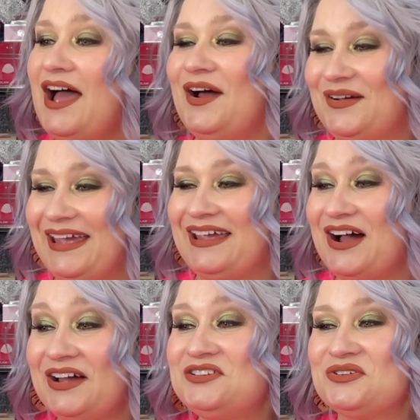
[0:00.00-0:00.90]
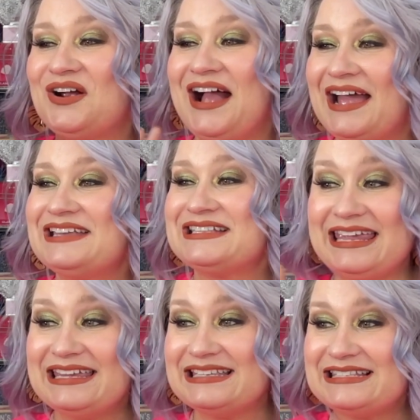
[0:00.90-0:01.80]
Okay, contour eyes
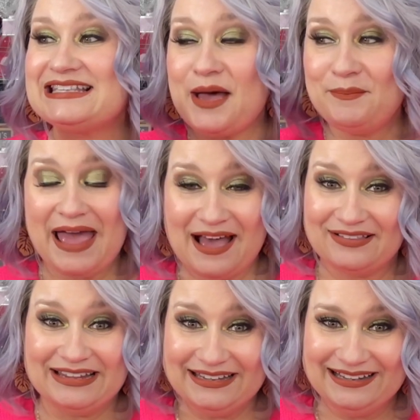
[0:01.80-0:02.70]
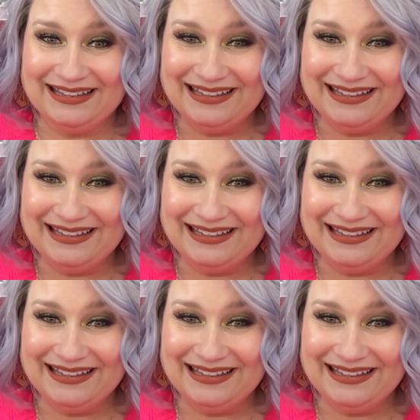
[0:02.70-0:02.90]
is a palette.